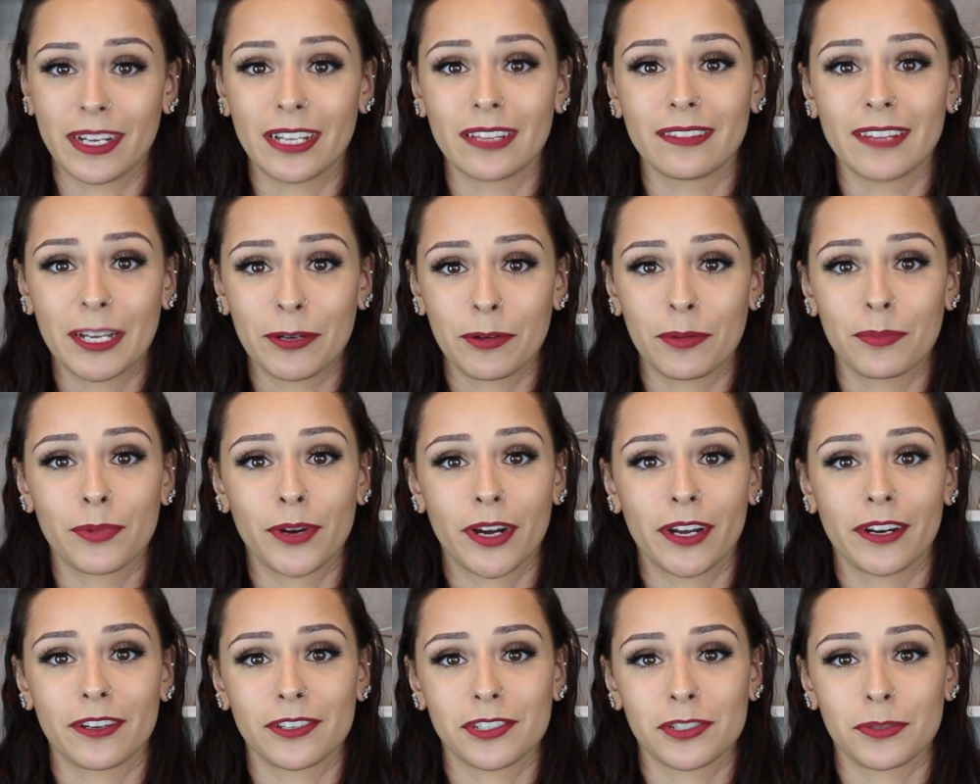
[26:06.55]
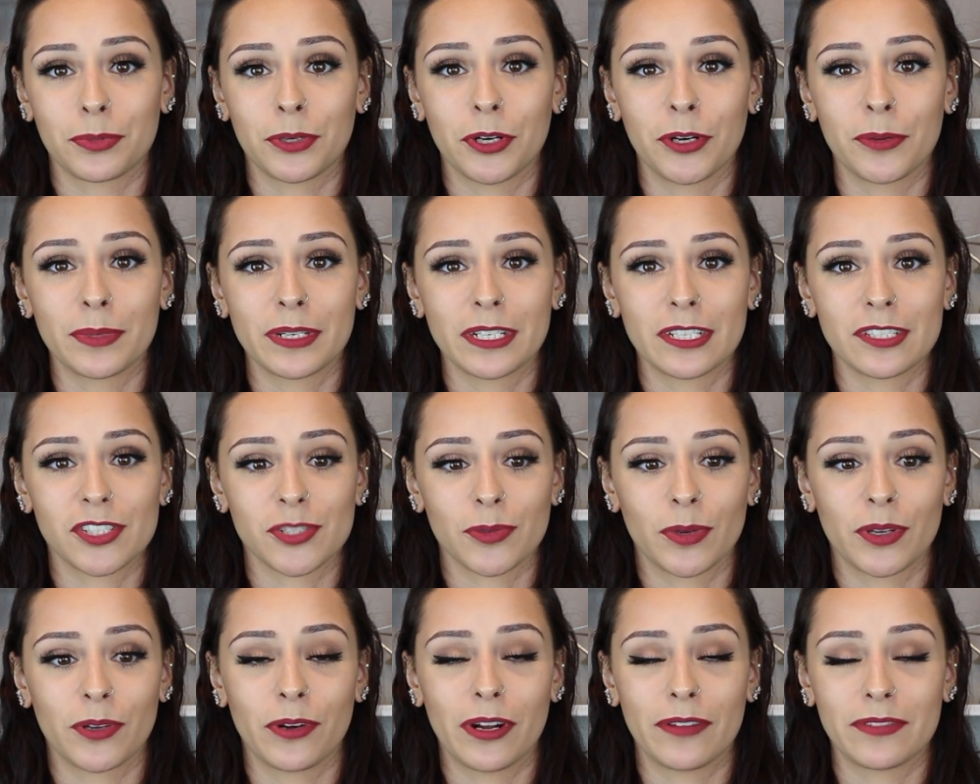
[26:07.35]
I like when products are permanent
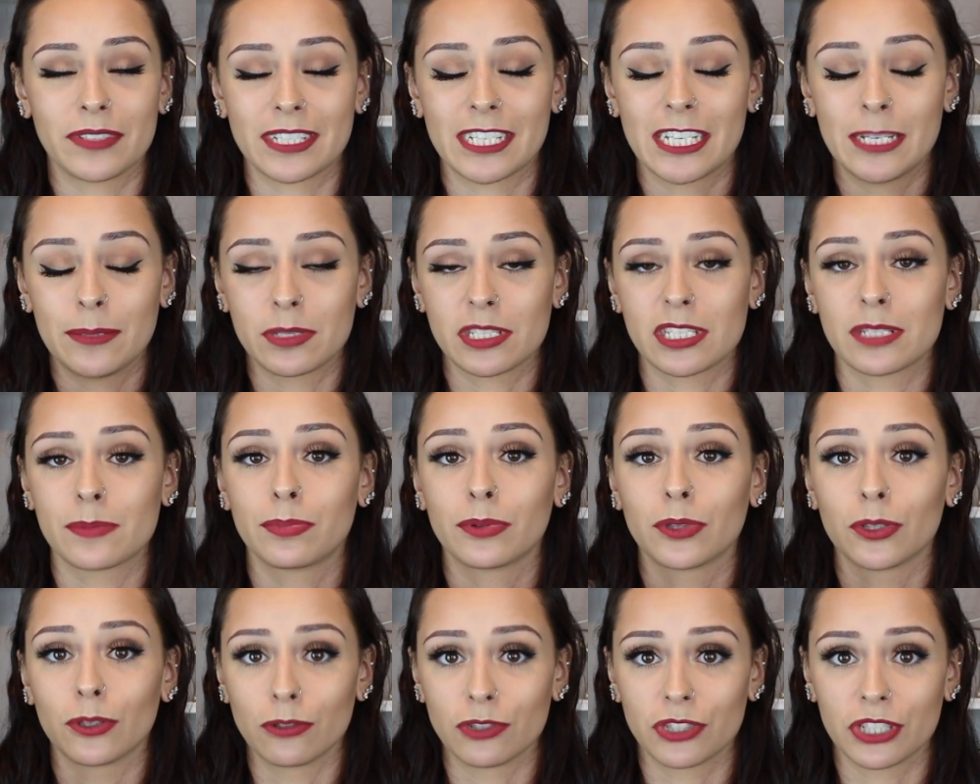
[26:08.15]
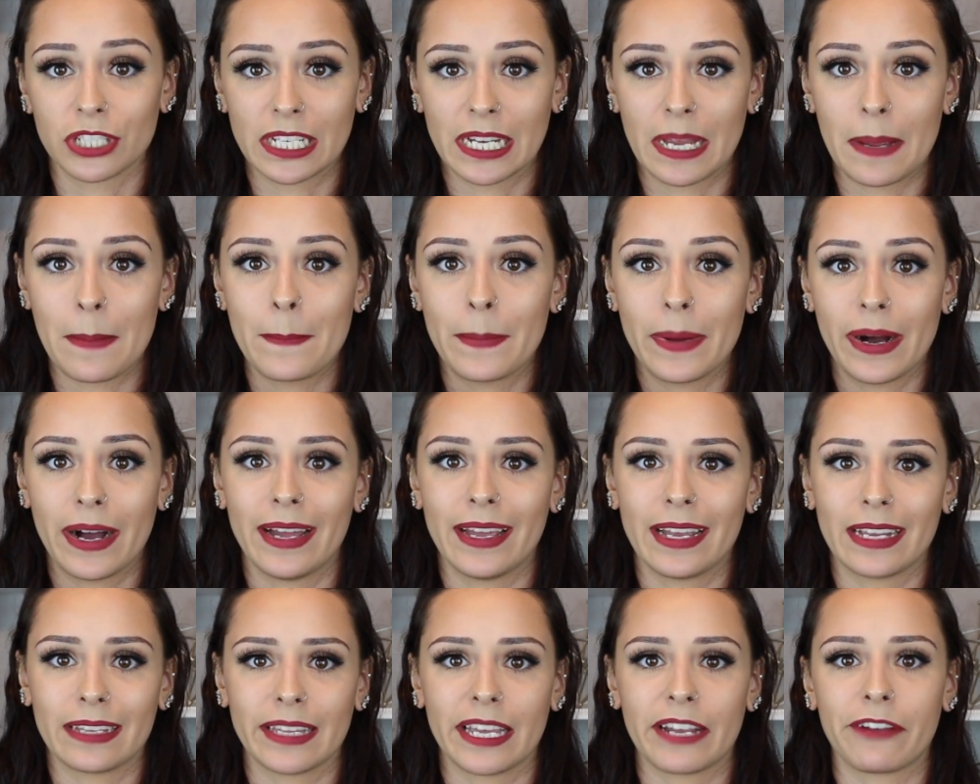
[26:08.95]
so I don't have to keep splurging and
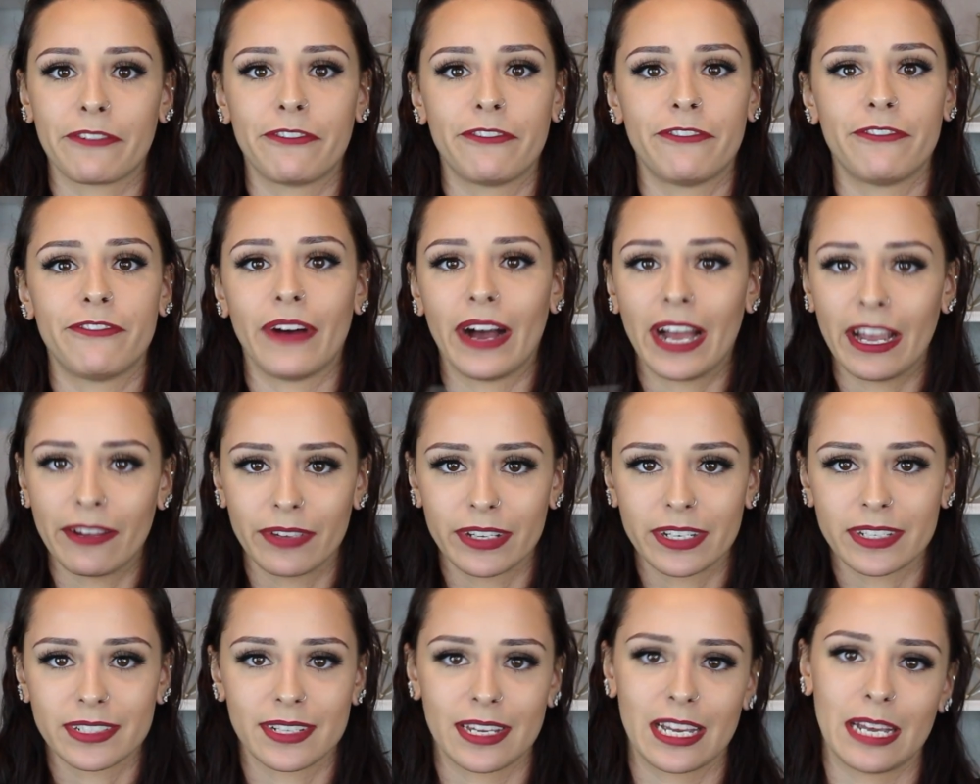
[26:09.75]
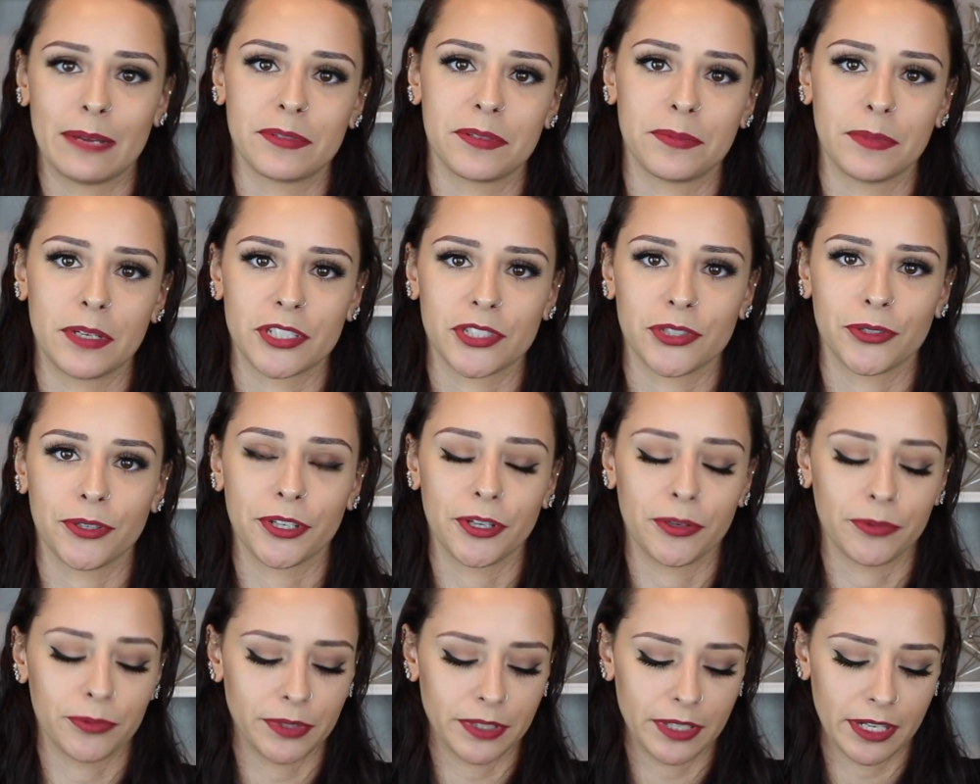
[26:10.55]
buying like 5 at a time to make sure I
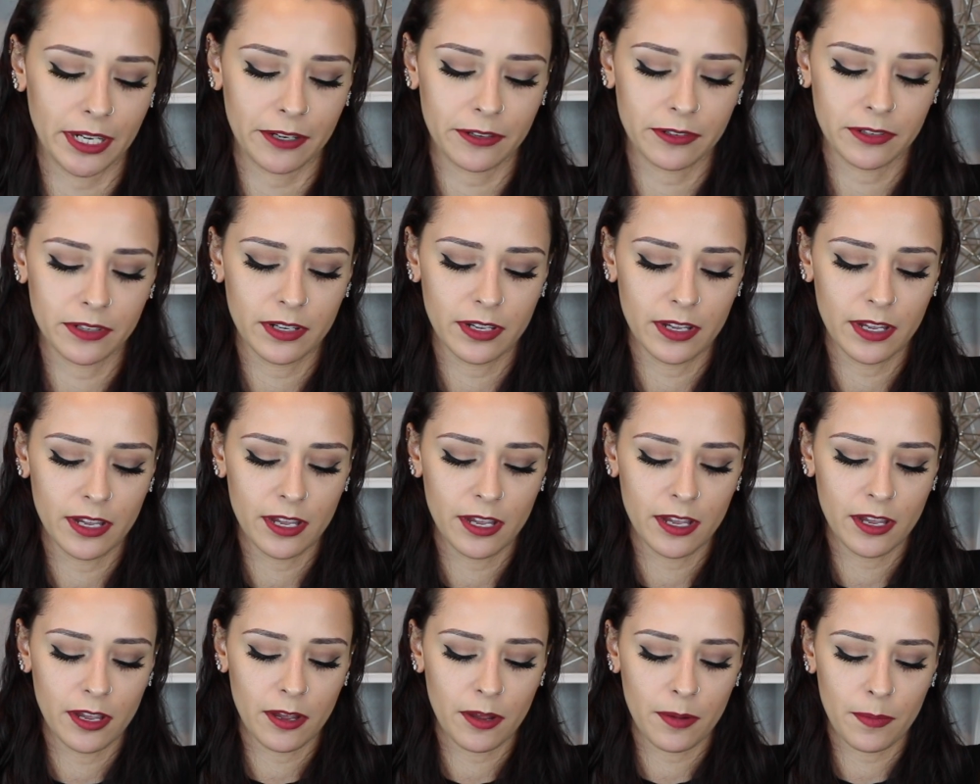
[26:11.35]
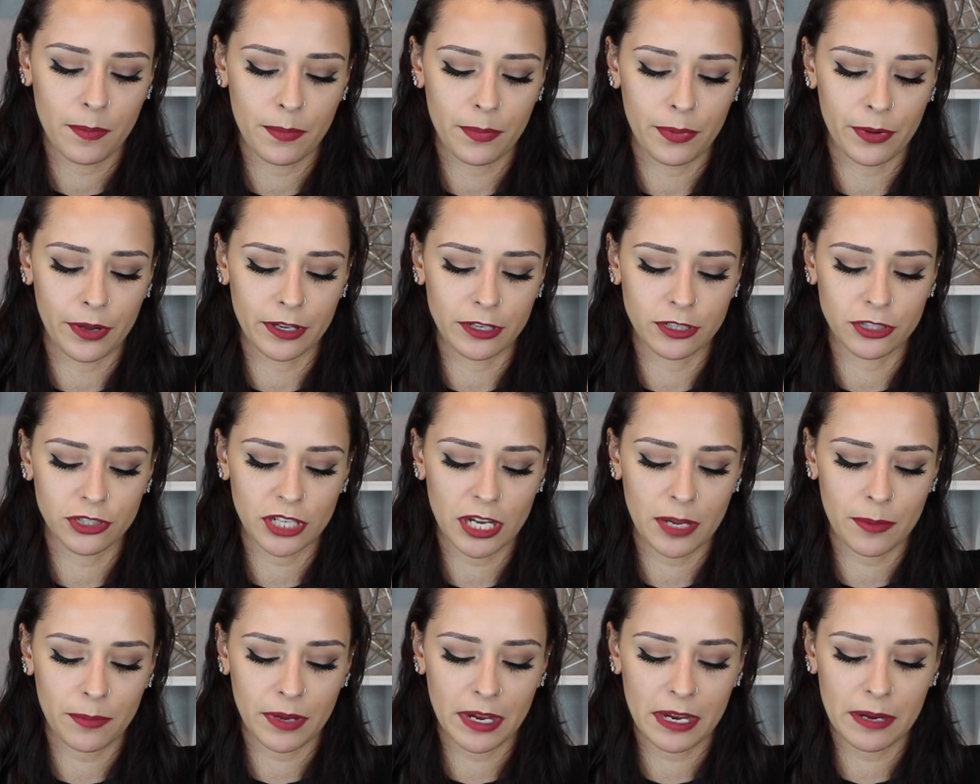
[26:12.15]
don't run out. But
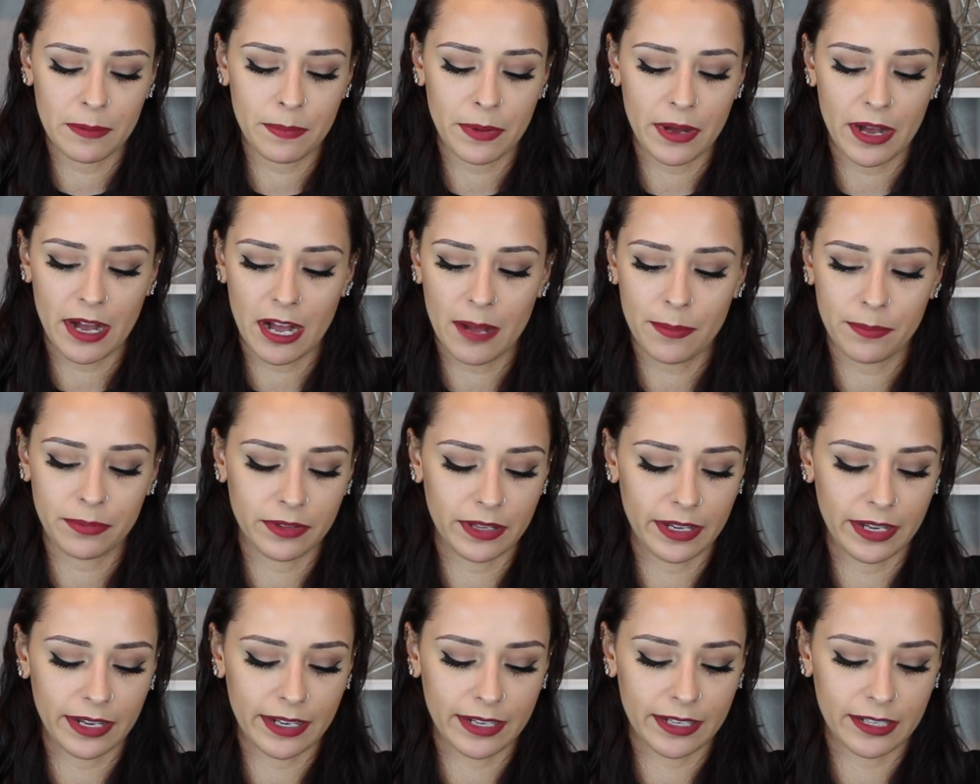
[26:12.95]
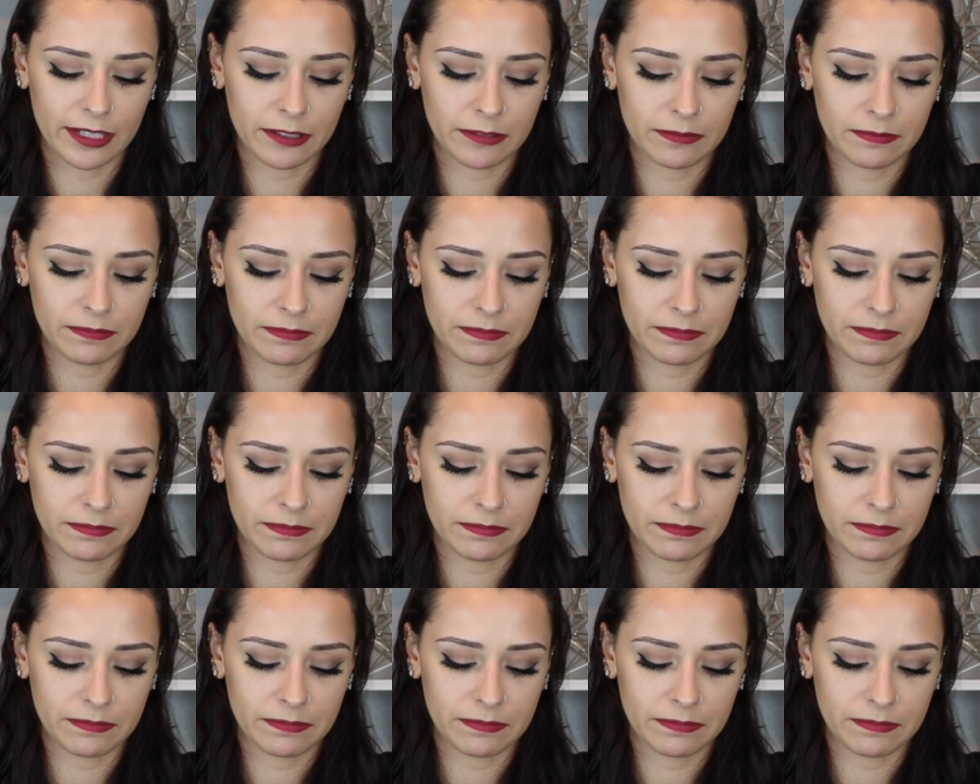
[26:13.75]
Champagne Pop like